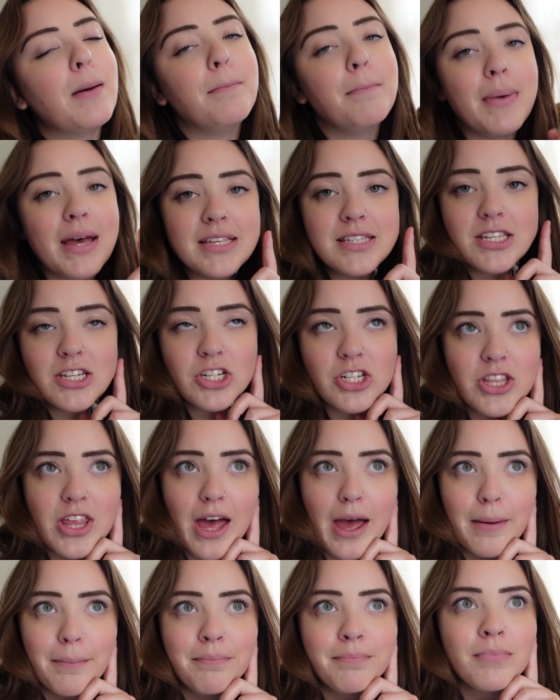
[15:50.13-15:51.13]
message
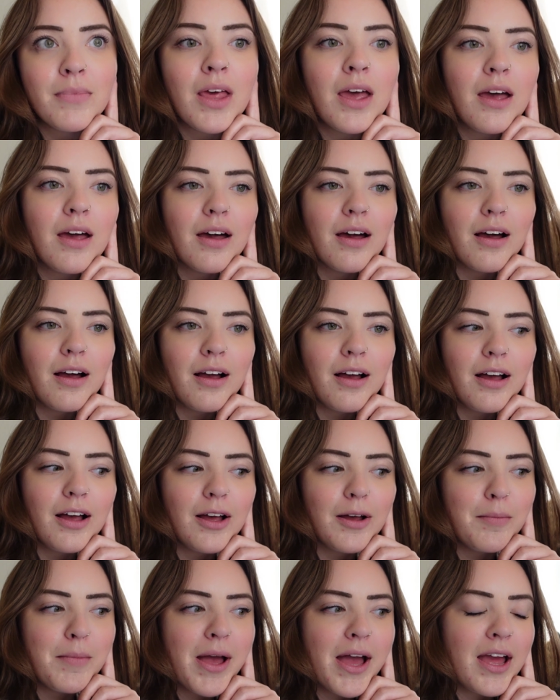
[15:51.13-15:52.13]
them,
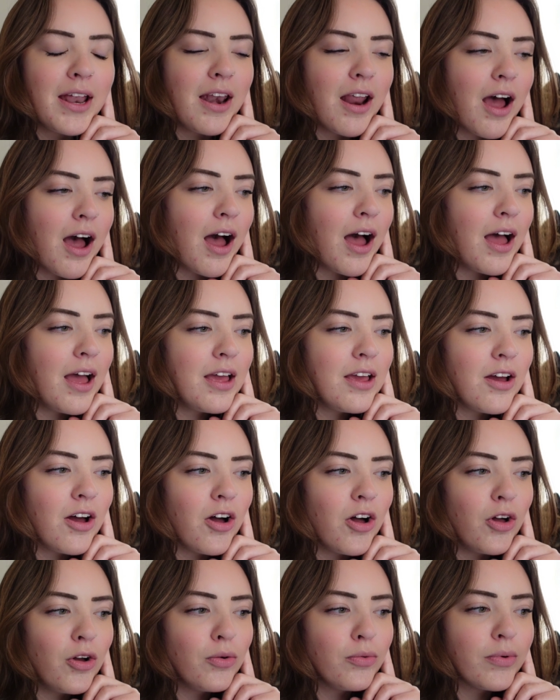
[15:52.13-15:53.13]
and I
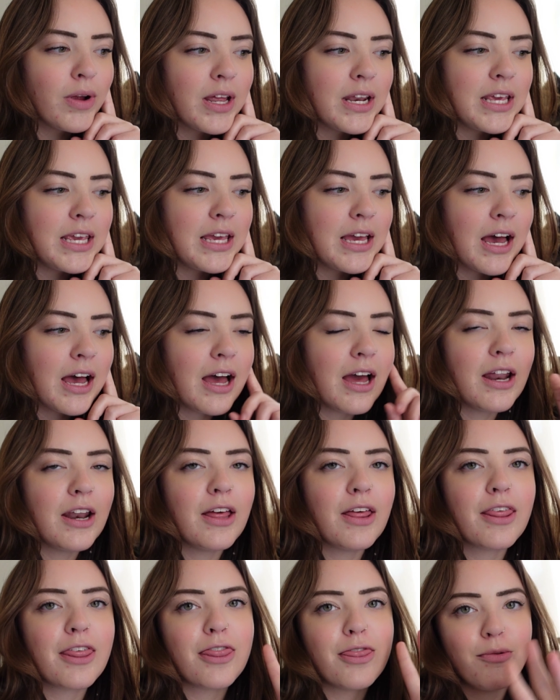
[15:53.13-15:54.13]
already got
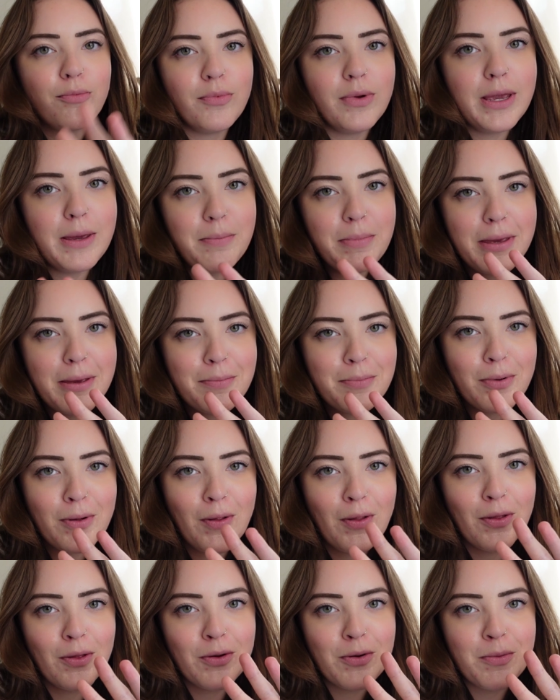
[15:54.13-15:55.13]
3
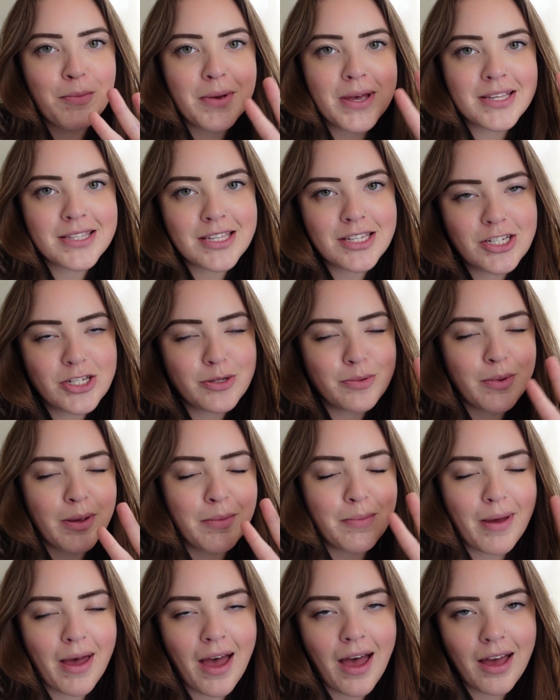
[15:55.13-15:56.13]
people who messaged me
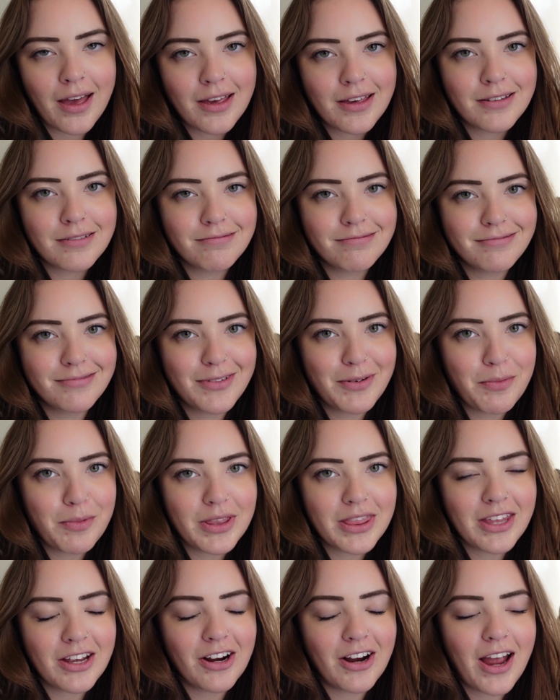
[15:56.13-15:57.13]
back
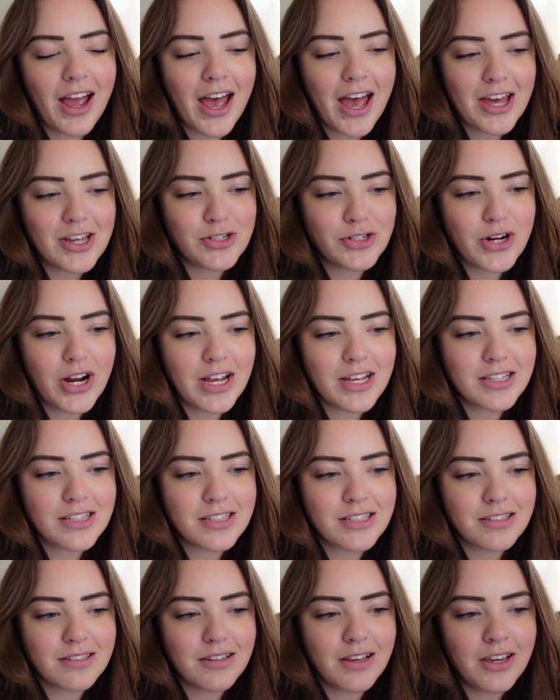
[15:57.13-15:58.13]
with their
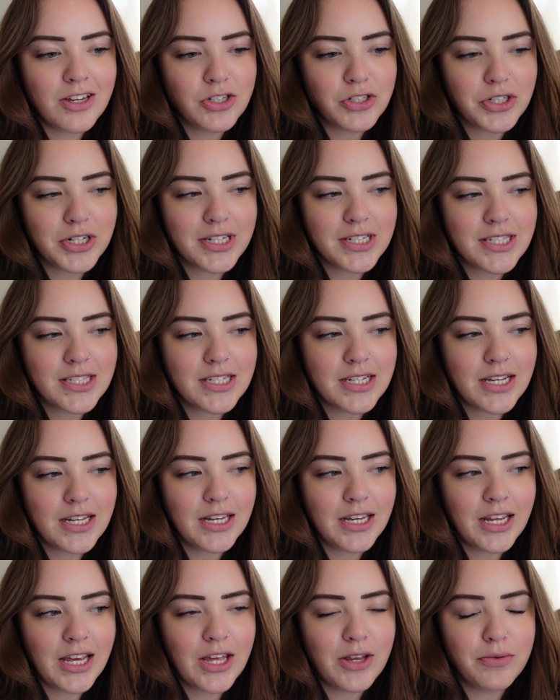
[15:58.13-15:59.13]
address
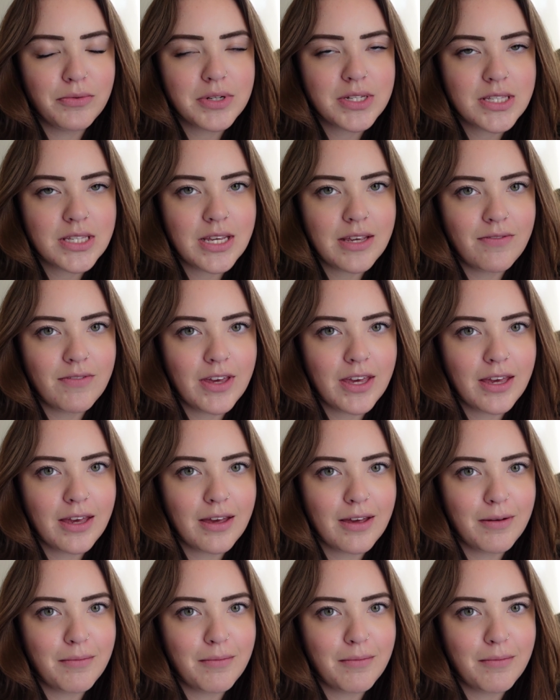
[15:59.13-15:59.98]
interested in receiving